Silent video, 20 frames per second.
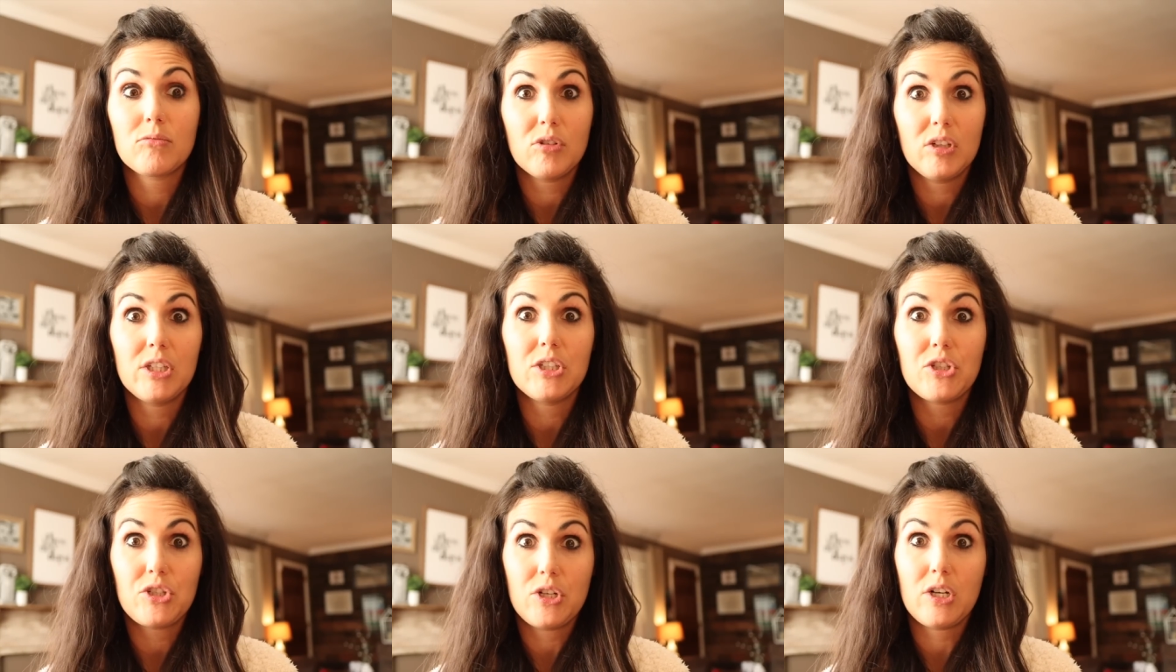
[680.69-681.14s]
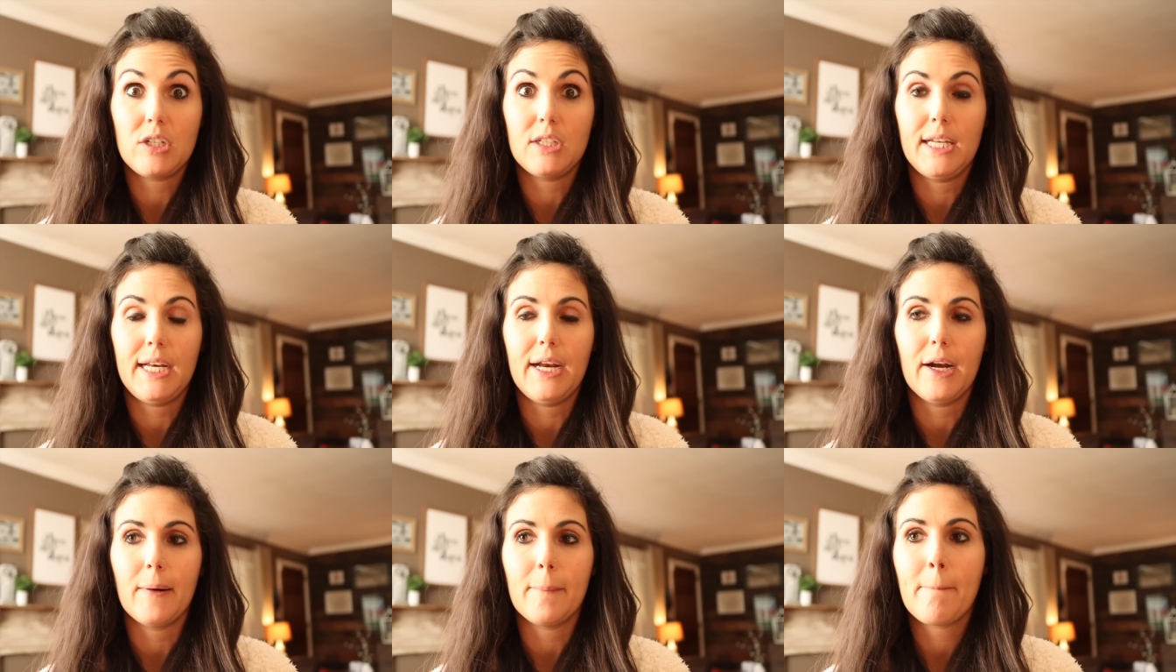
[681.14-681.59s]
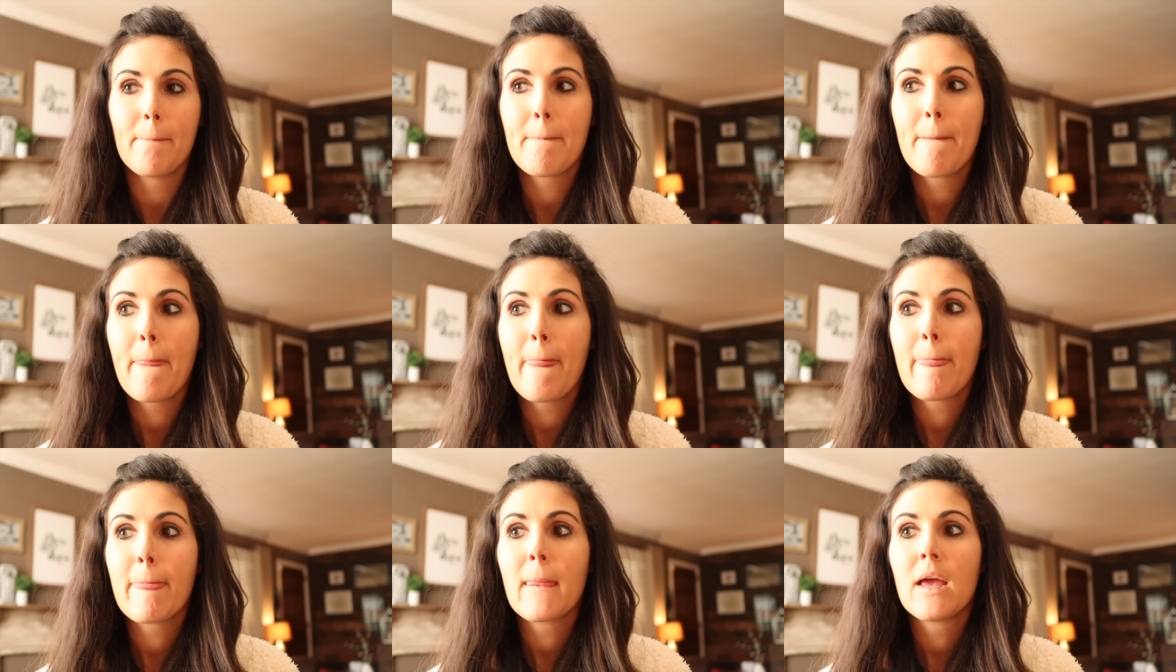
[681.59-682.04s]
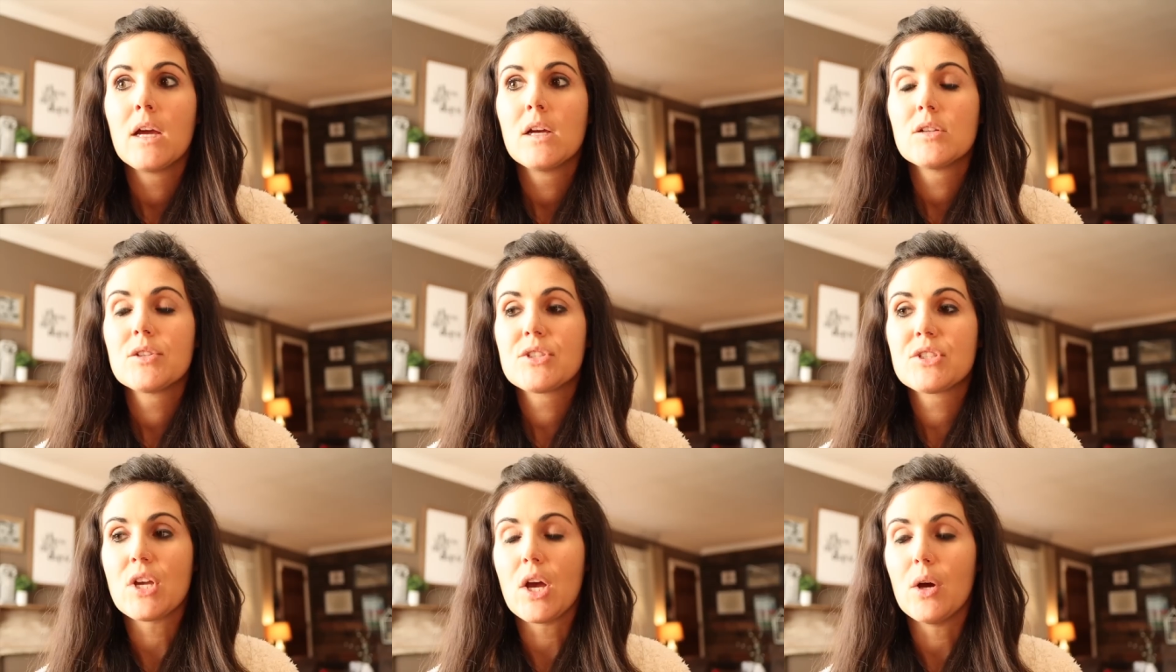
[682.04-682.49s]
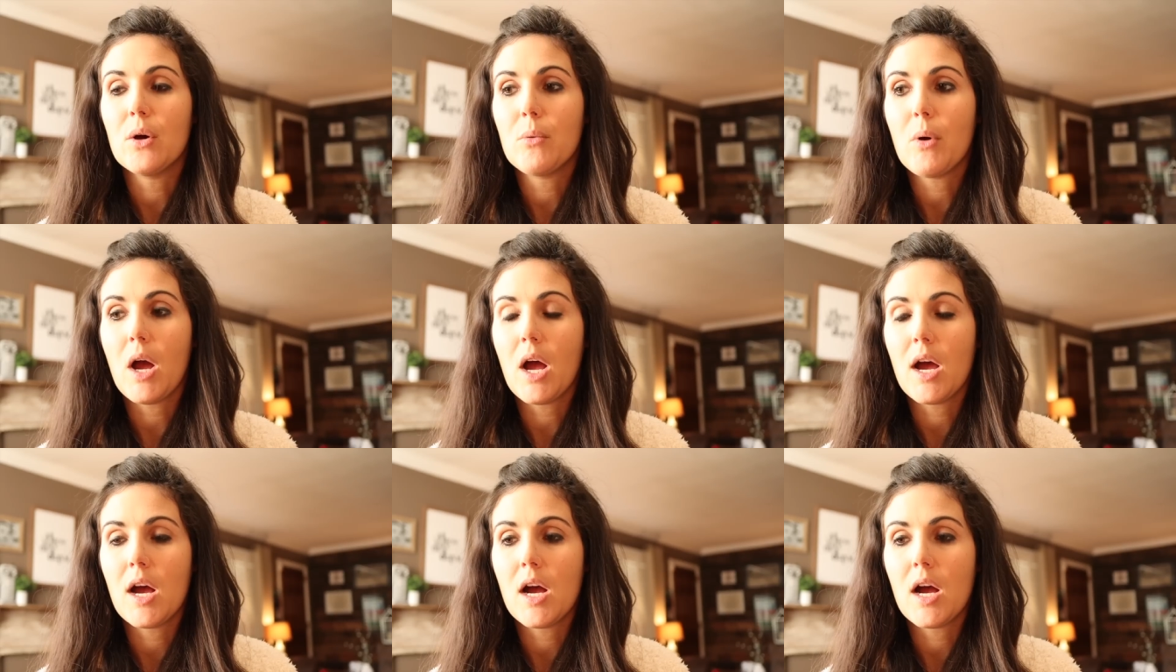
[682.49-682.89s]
really struggling here. So,